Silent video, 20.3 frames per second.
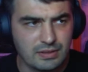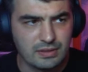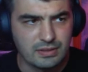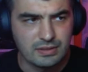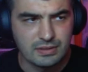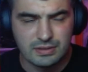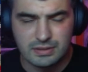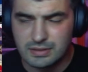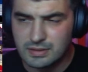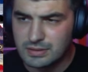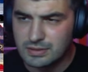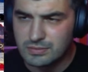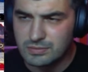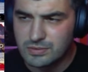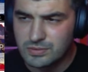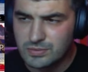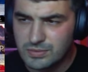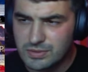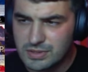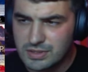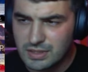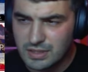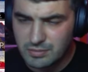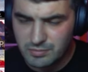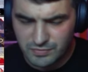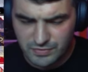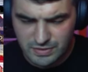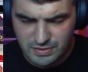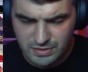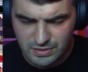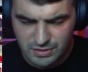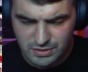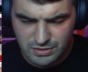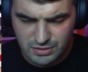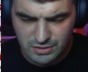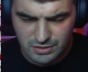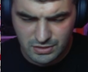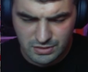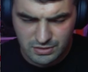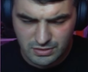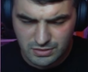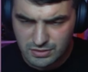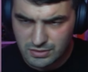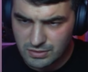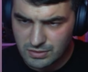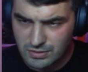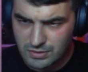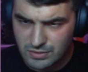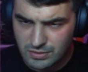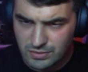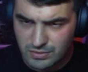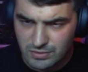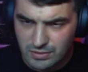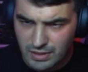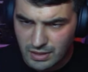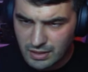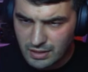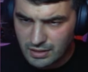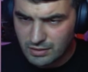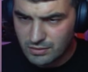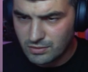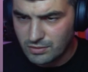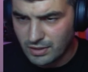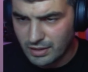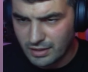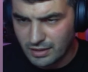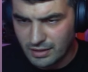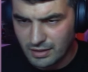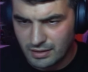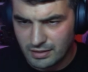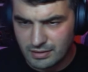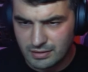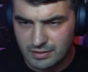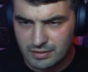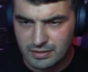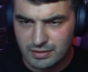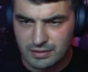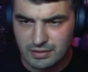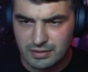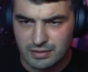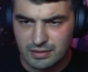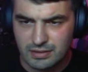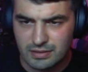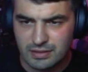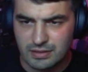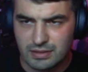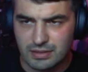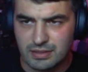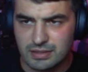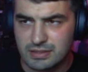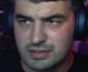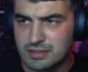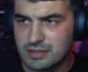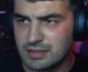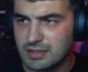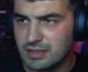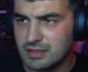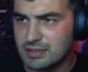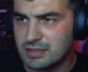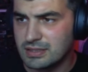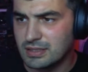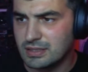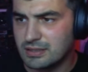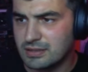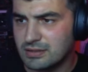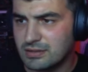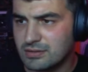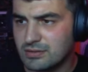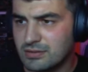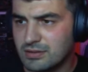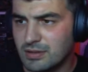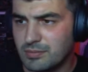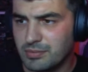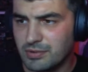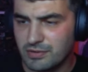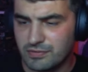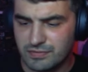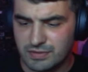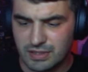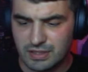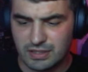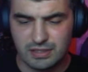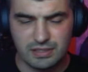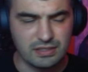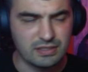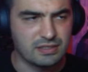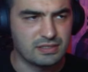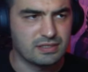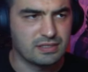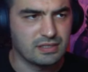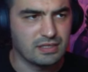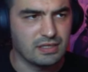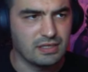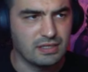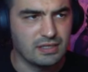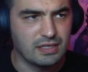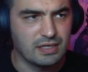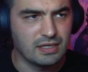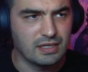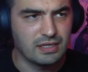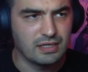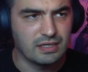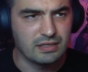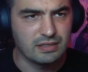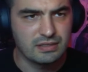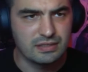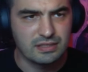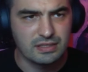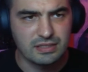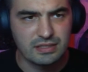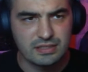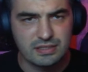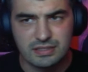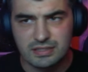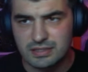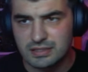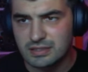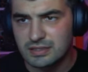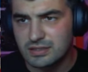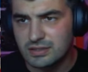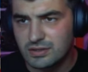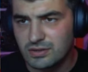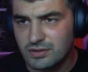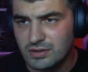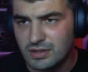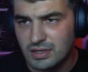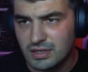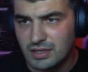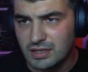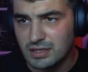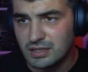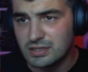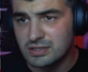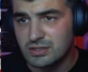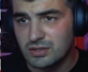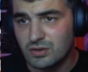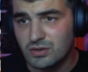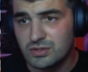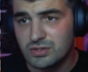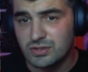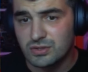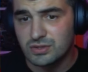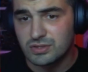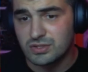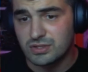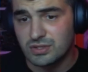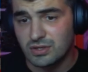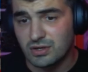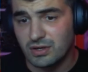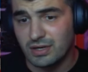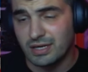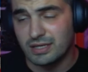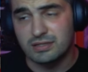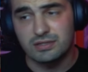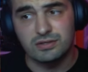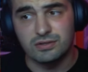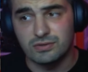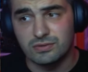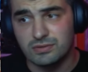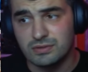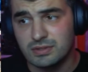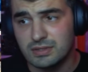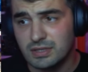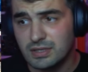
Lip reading: What was the name of the searcher? Kureha. Yes, let's add a couple of these. And then since Tony is also a Straw Hat crew,